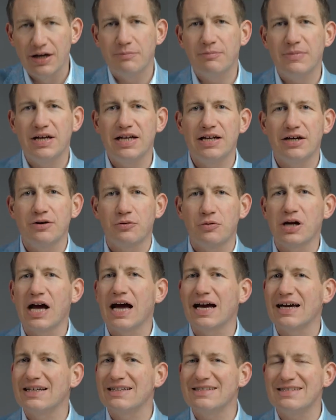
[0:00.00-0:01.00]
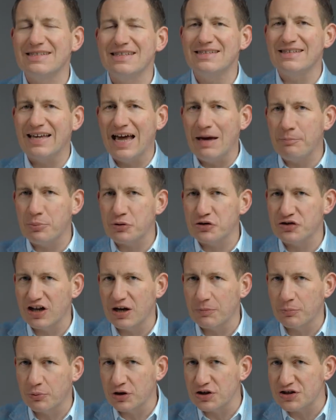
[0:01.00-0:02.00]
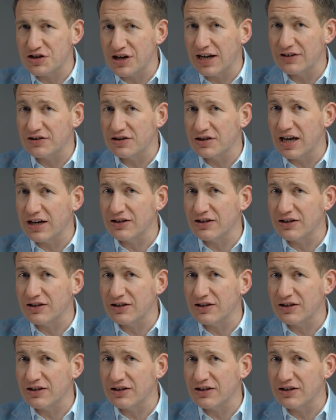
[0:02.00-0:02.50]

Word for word: meaning we're not gonna see 10% appreciation